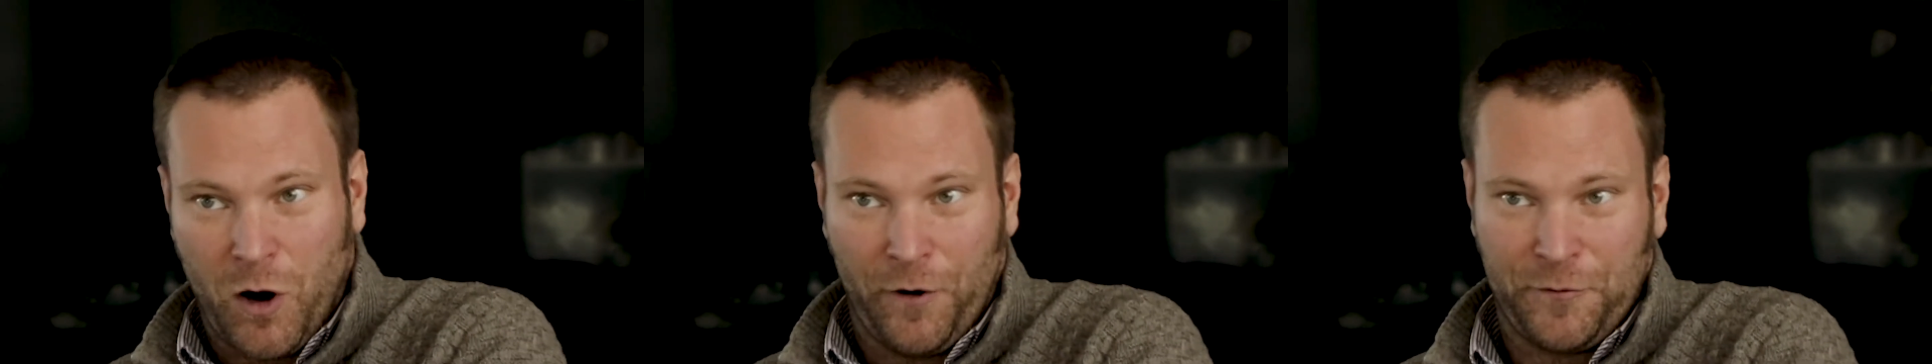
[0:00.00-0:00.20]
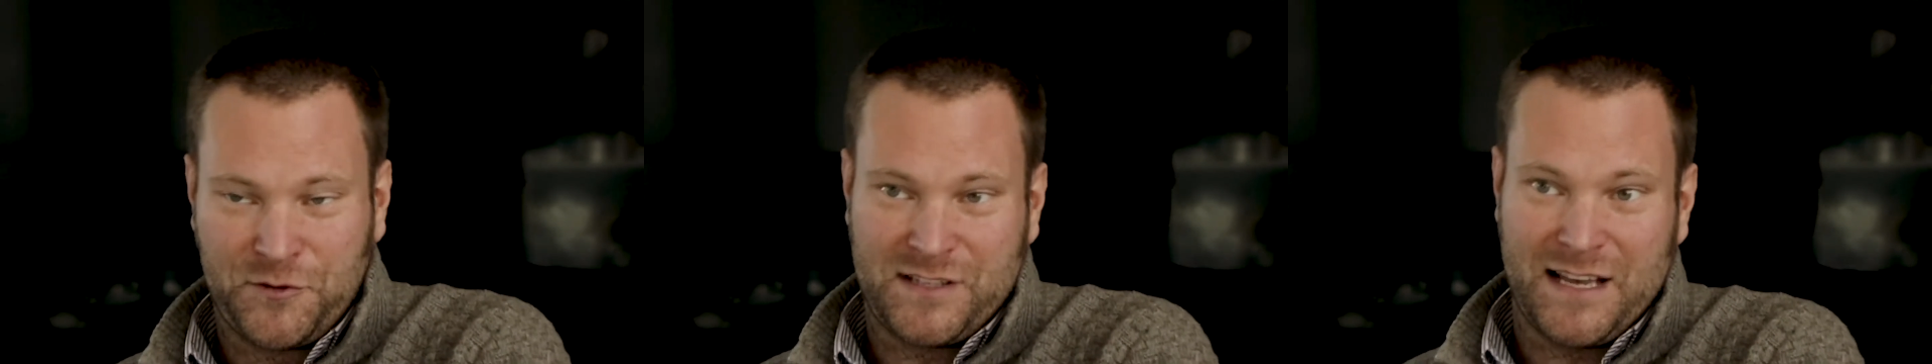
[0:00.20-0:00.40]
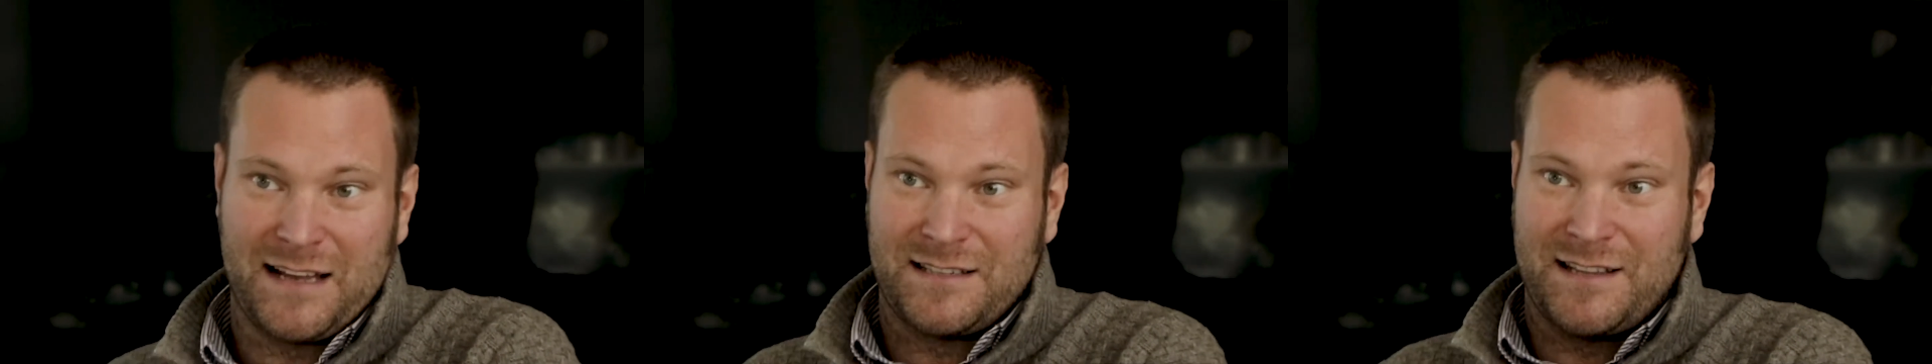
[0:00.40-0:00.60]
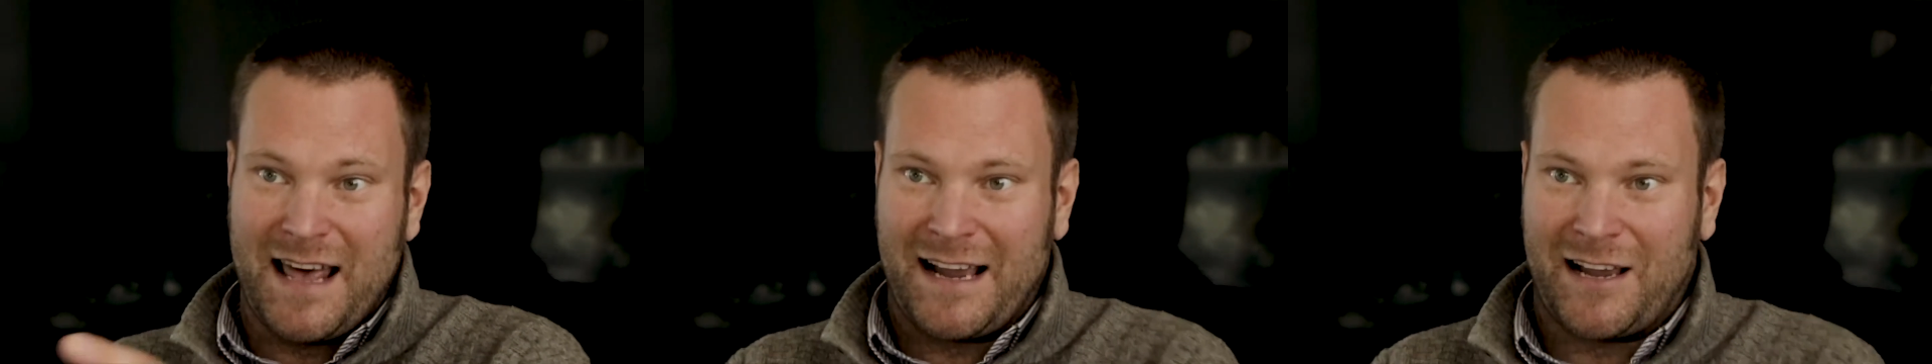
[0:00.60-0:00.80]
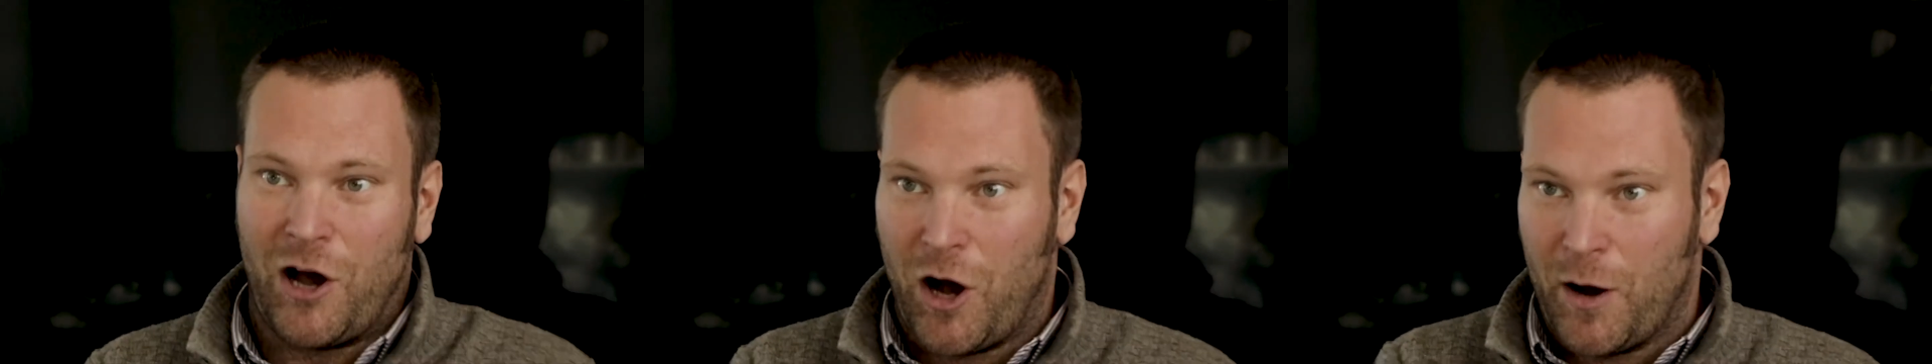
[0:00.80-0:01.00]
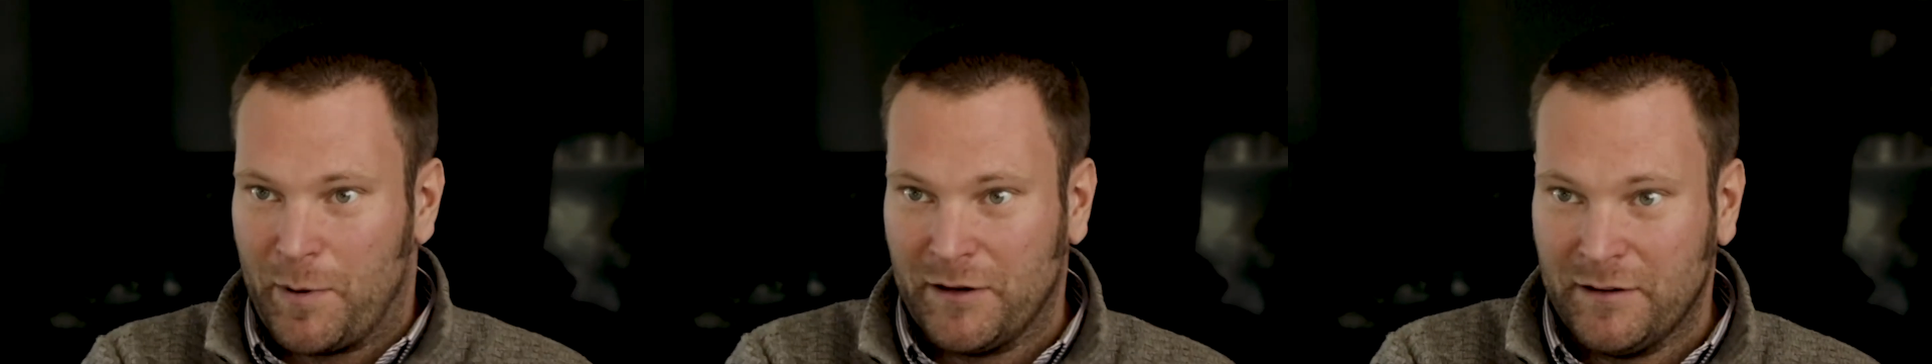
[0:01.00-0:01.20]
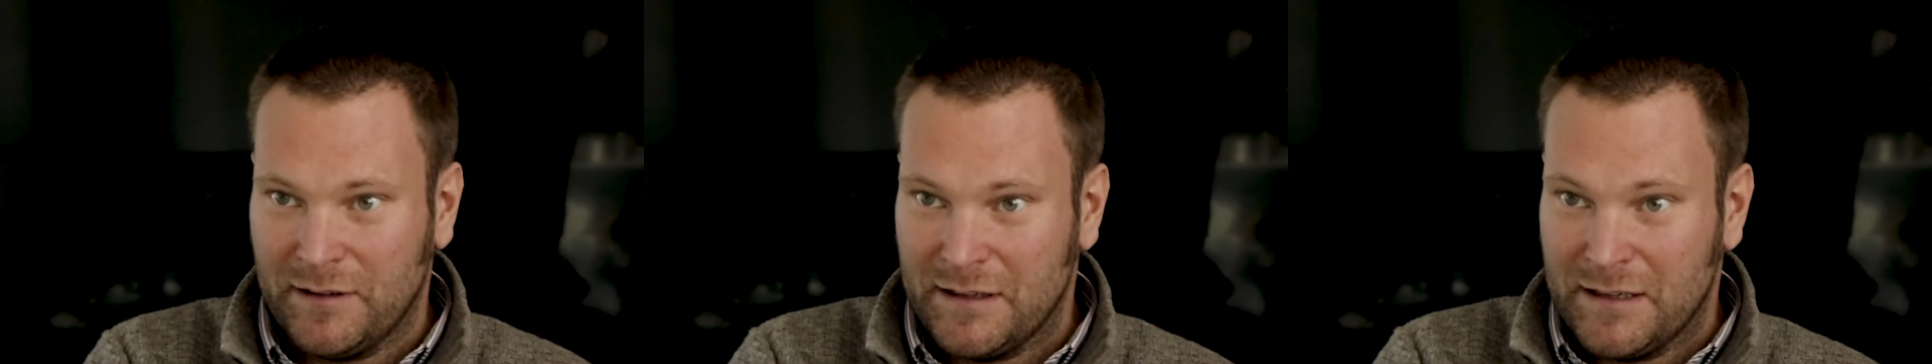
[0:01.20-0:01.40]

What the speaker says: offset their carbon,